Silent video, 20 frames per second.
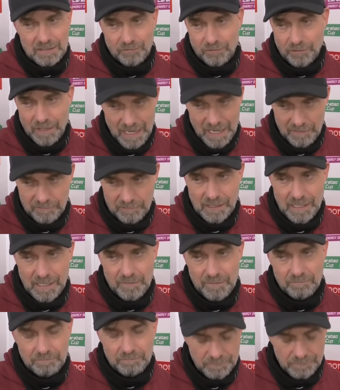It's
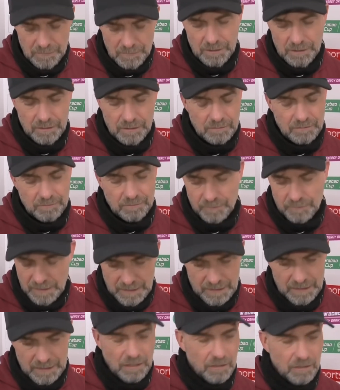half-time, good,
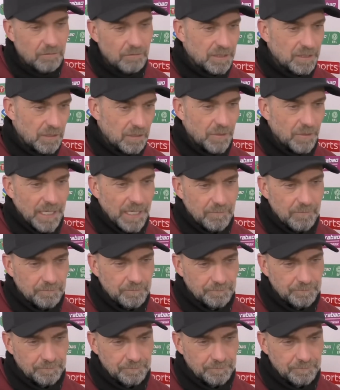and now we go there.